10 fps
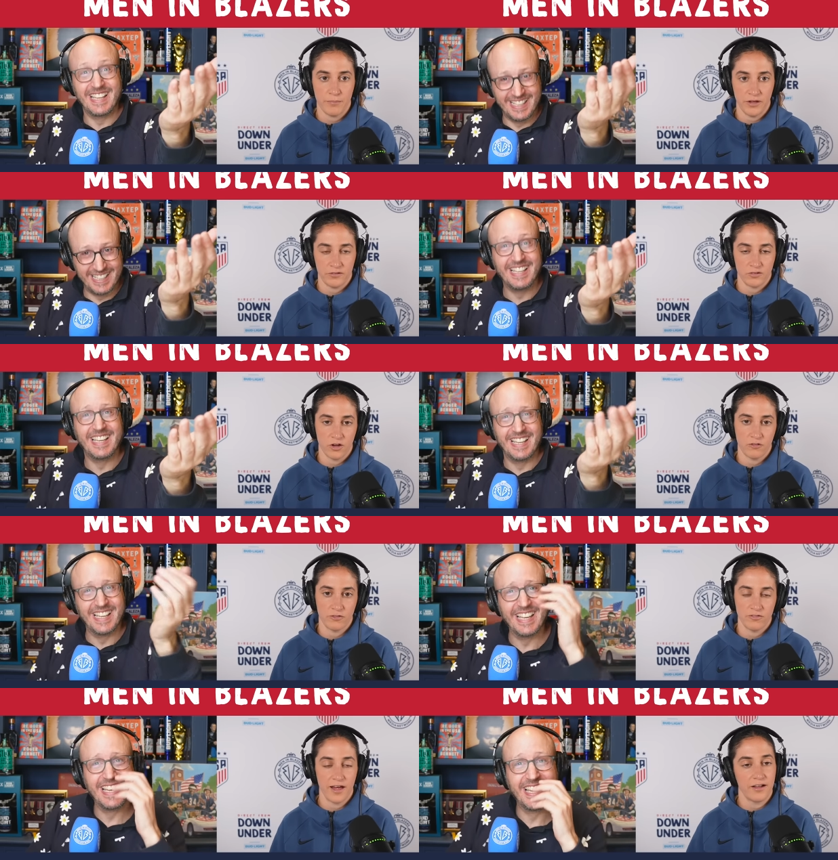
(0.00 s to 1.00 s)
Speaker 1: pieces
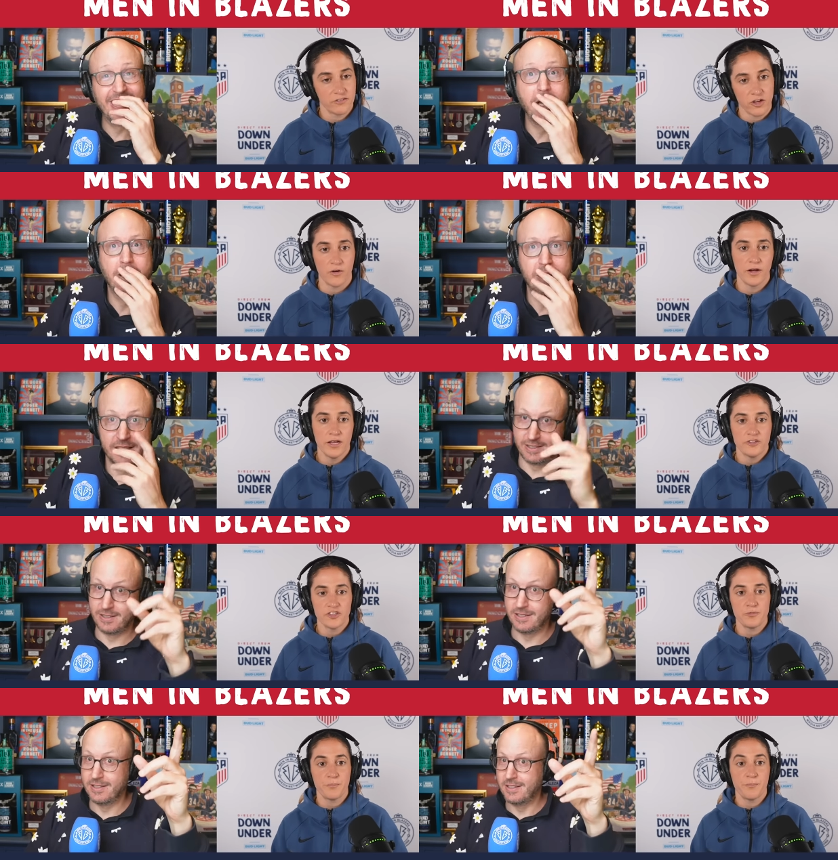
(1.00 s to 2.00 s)
off of that. So
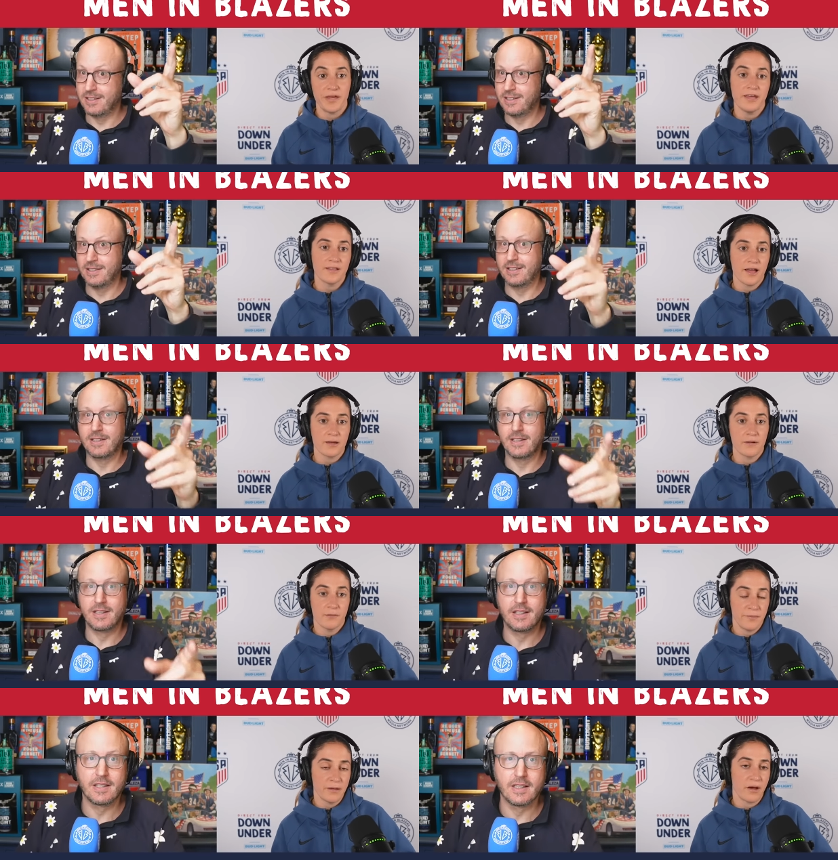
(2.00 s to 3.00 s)
just being like
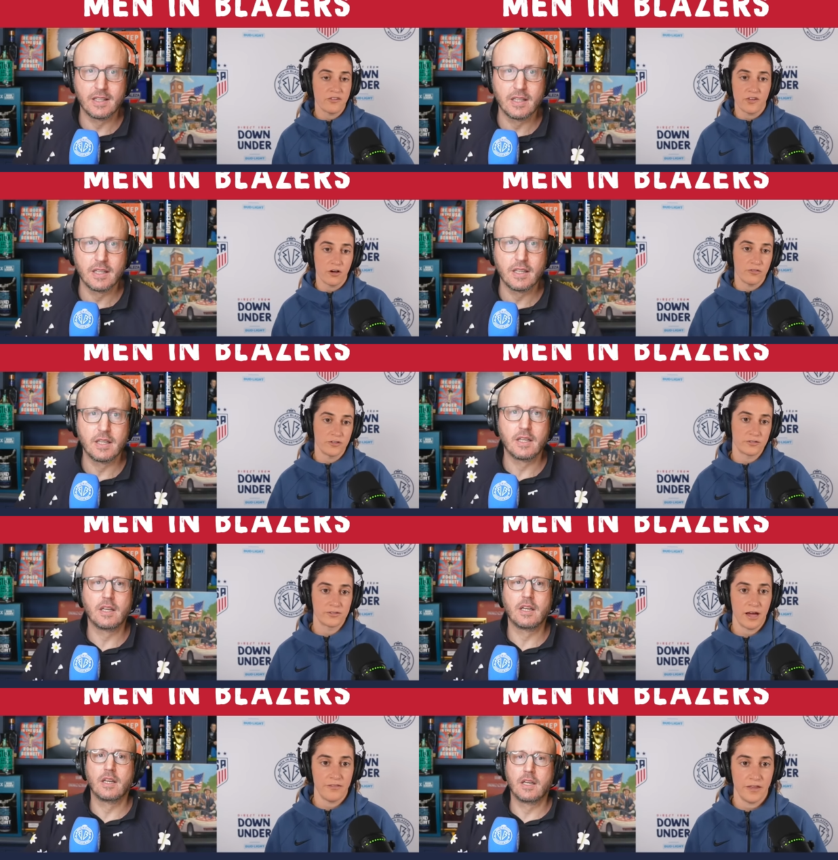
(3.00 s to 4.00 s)
being myself
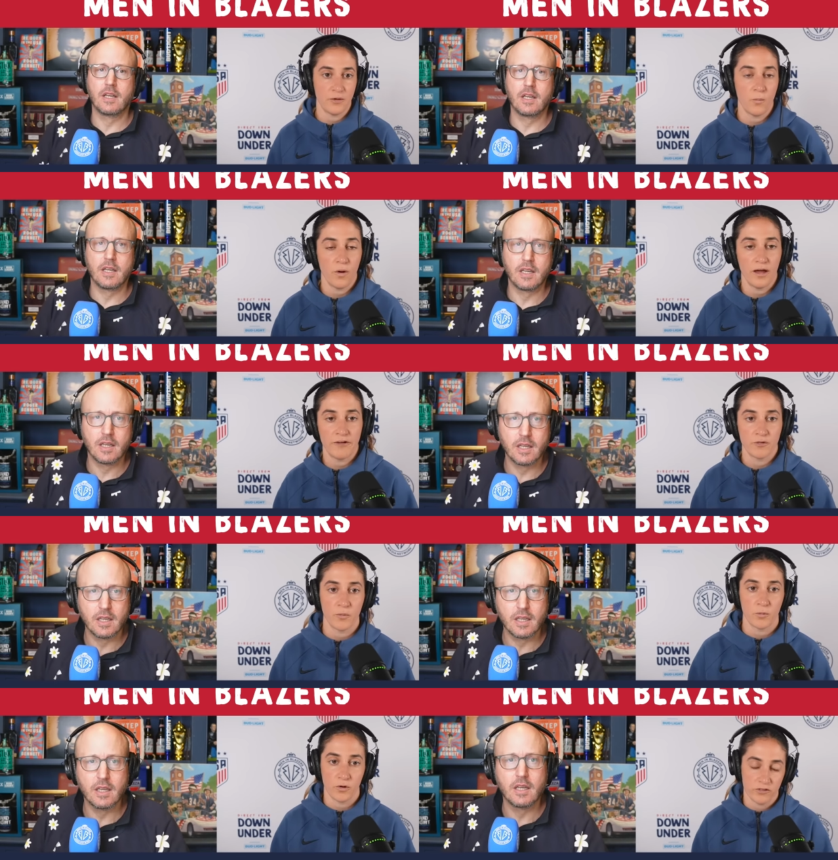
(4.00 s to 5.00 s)
is, I think, what
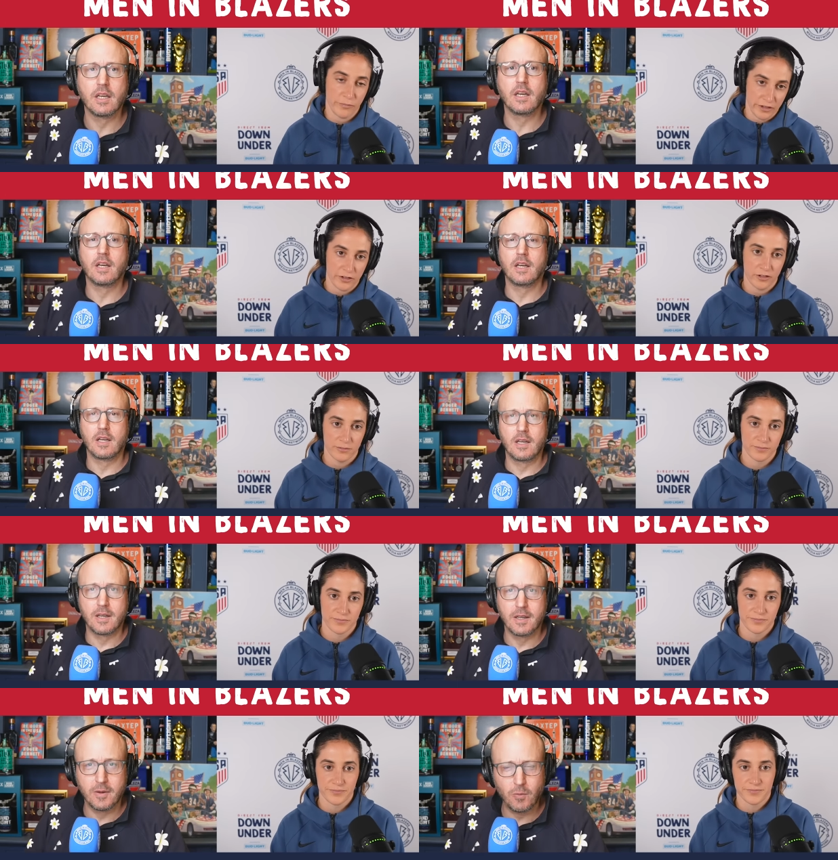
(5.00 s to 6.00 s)
everyone wants me to do.
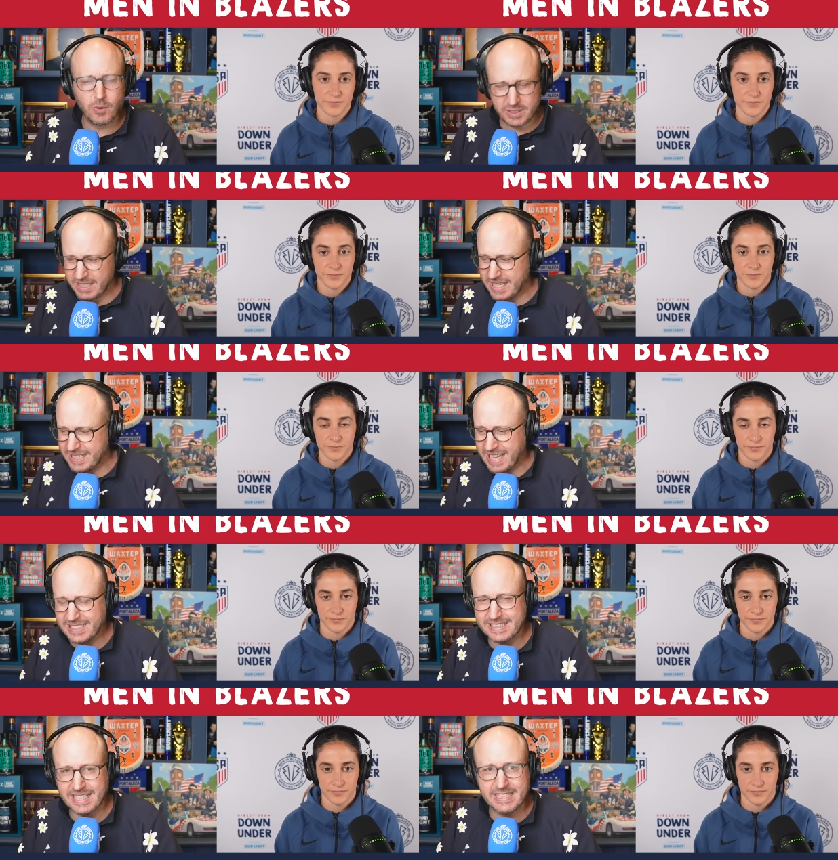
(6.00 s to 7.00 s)
Speaker 2: What did your
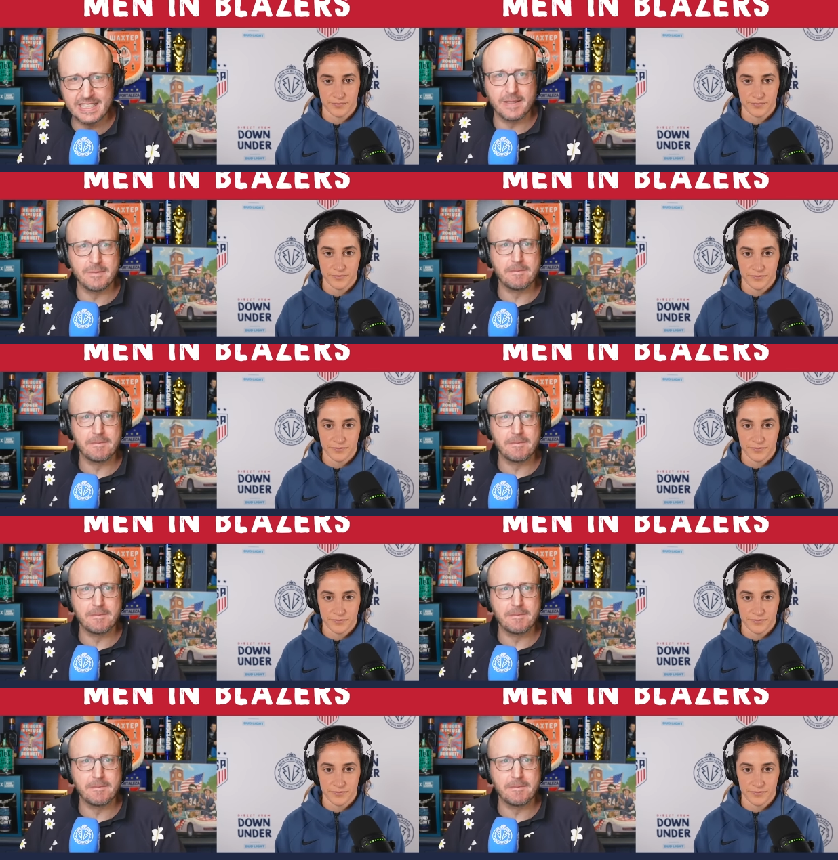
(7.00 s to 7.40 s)
dad say to you?